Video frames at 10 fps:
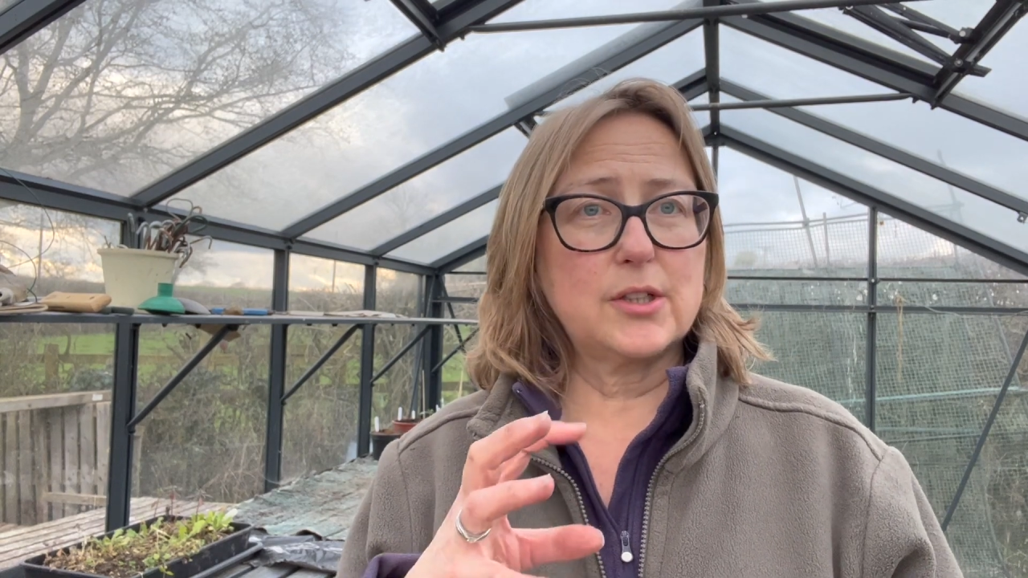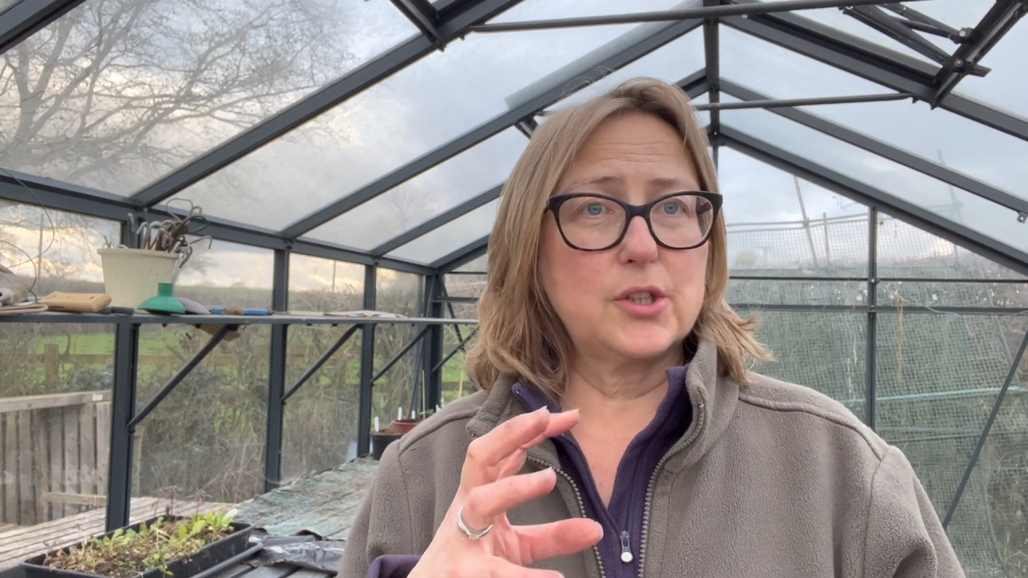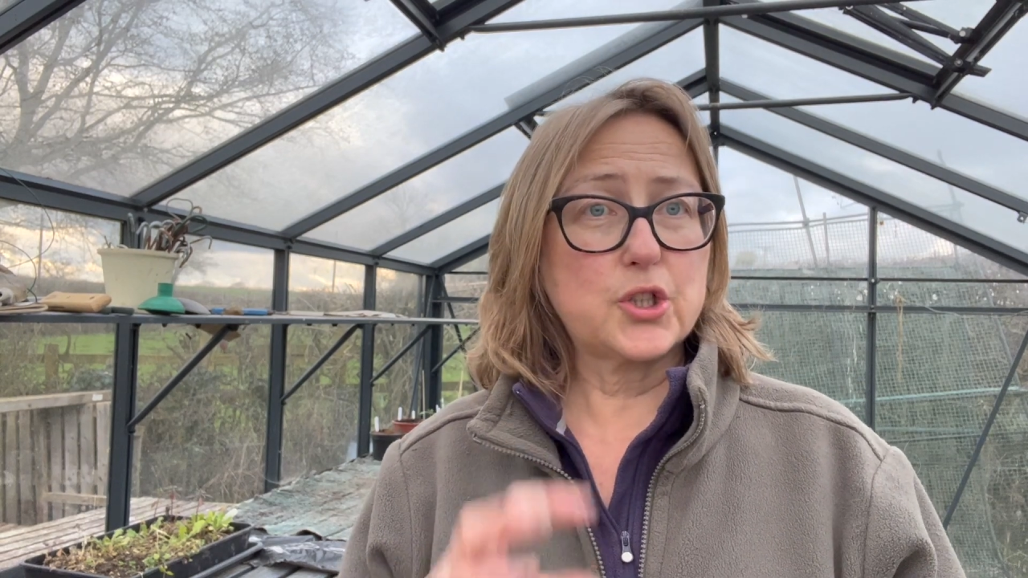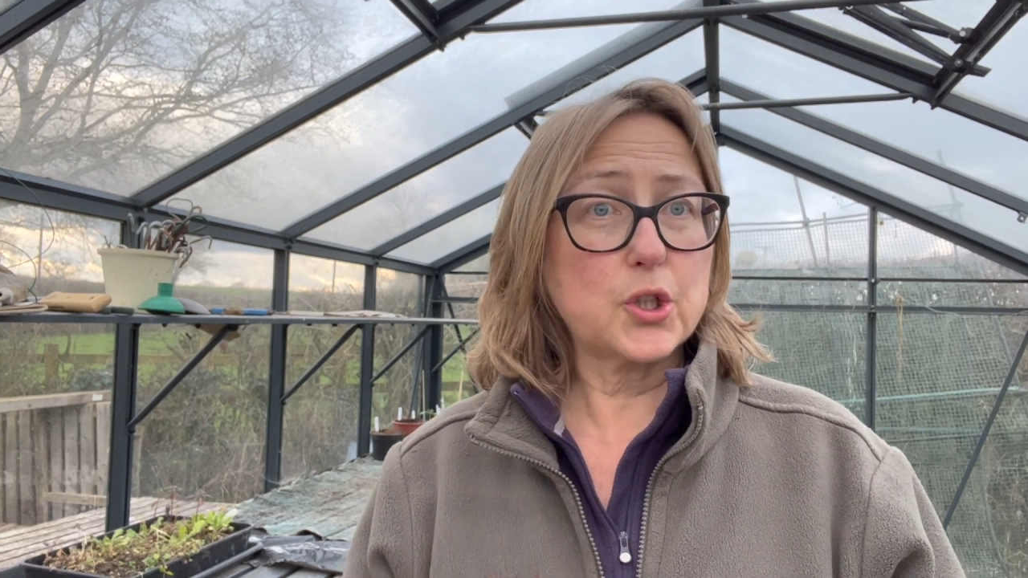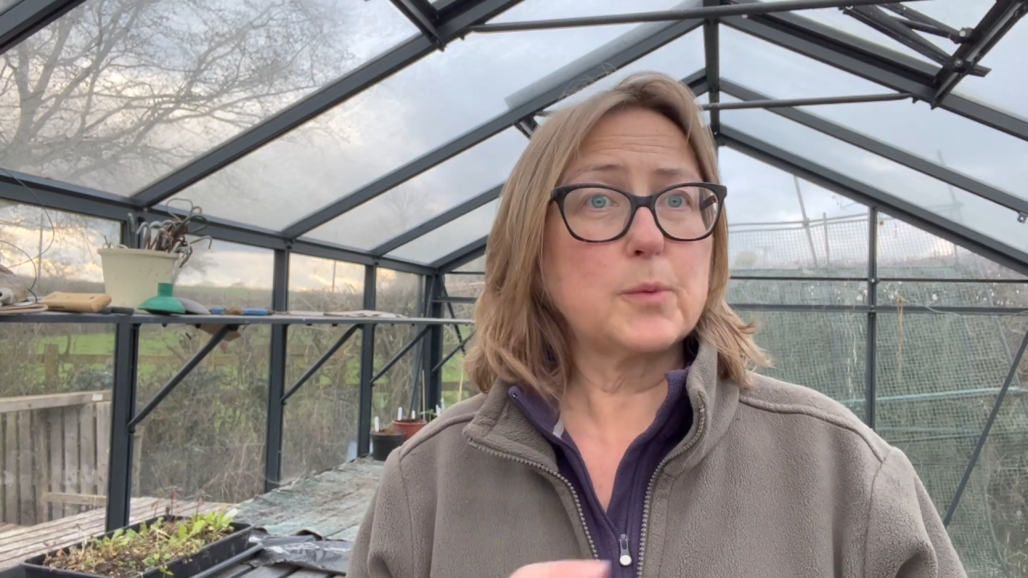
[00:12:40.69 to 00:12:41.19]

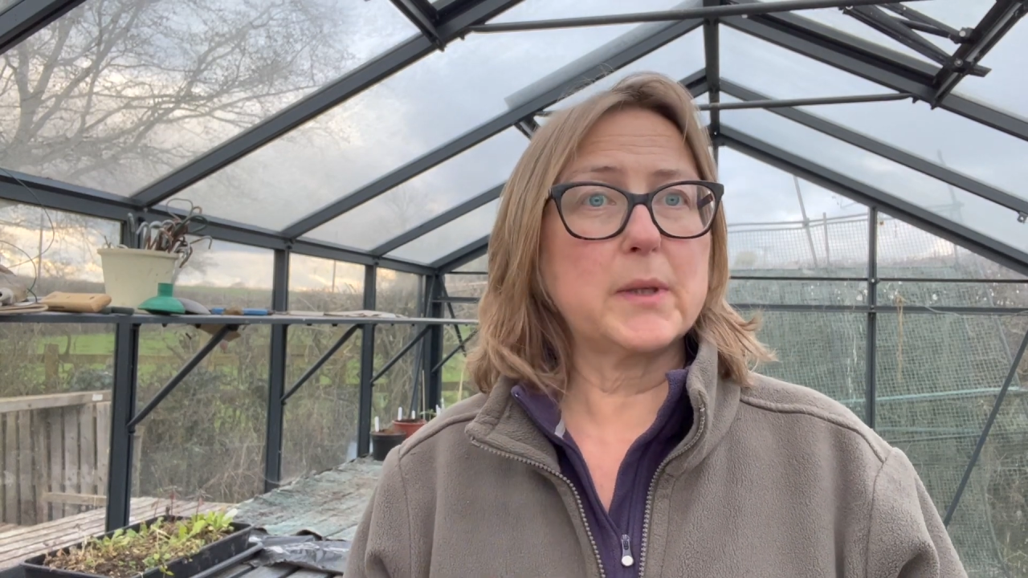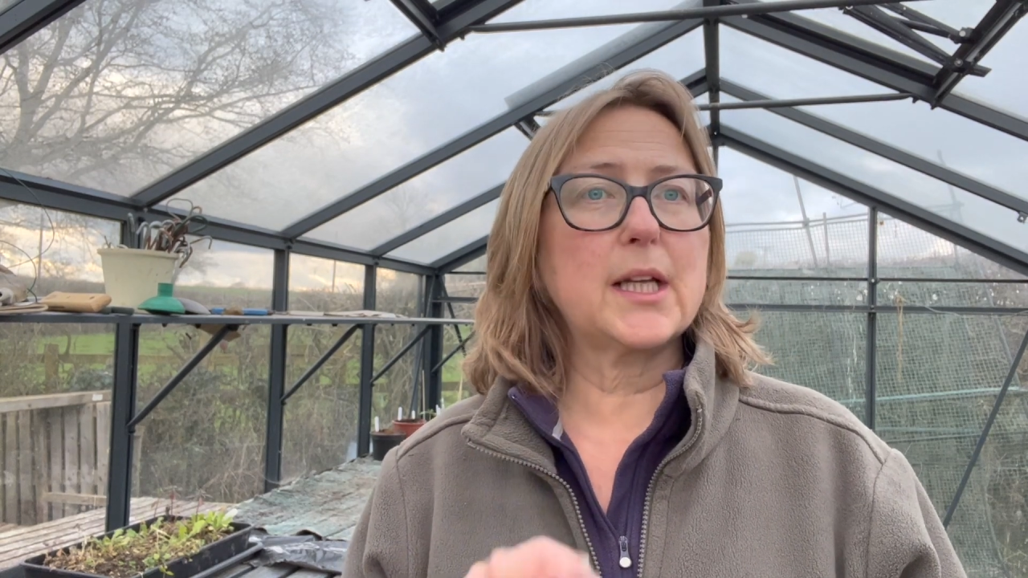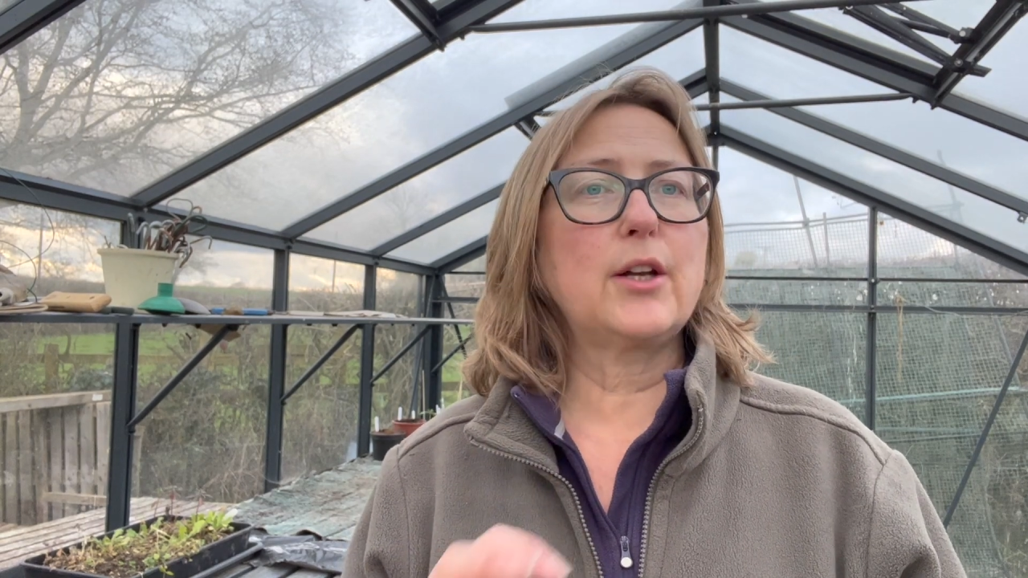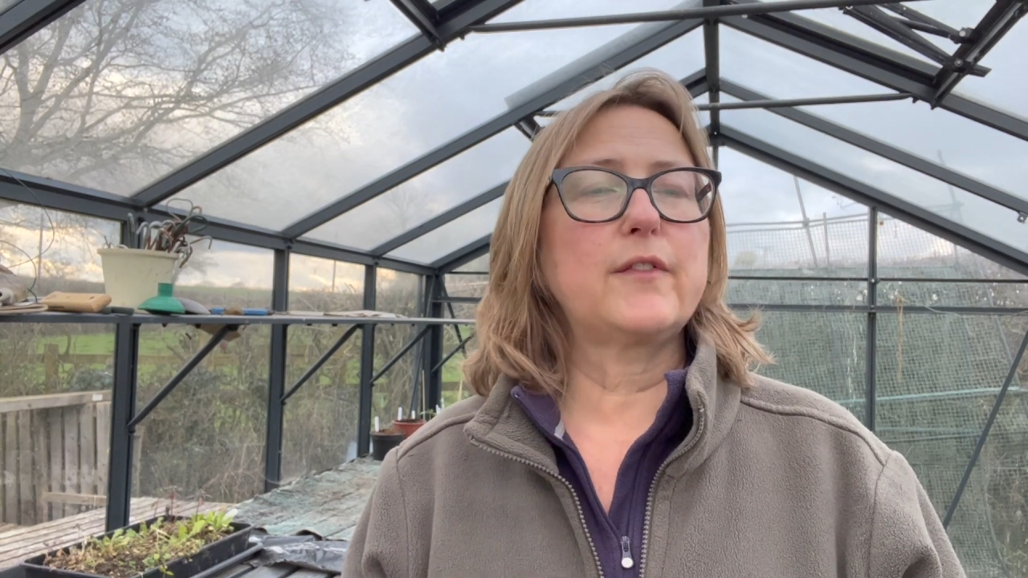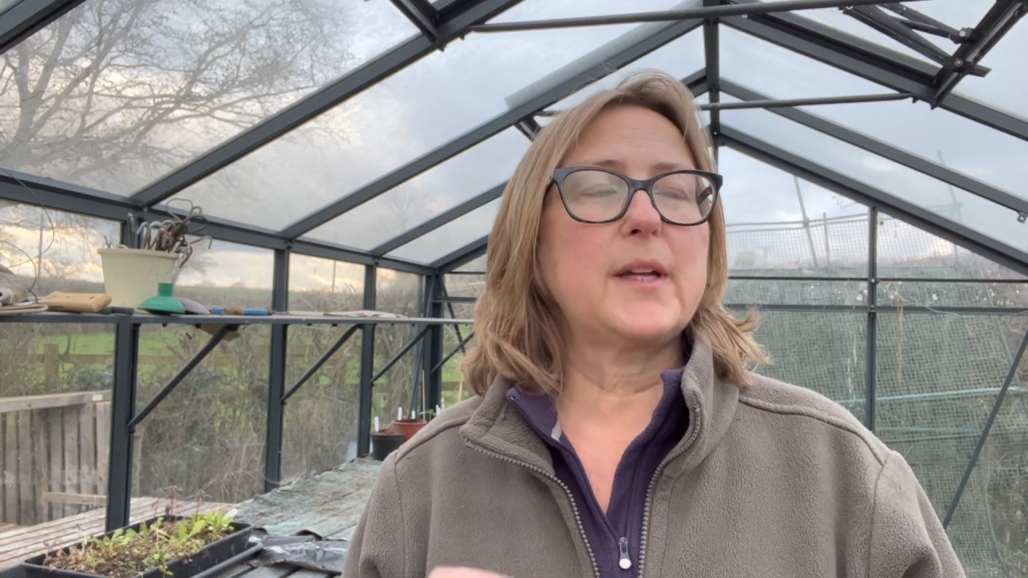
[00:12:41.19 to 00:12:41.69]
should be a
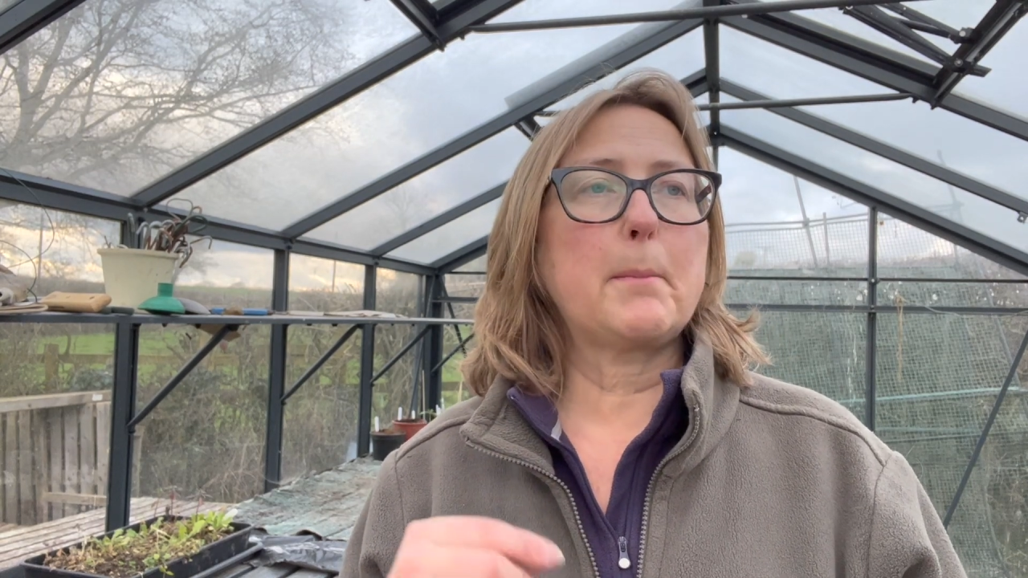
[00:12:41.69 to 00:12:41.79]
lovely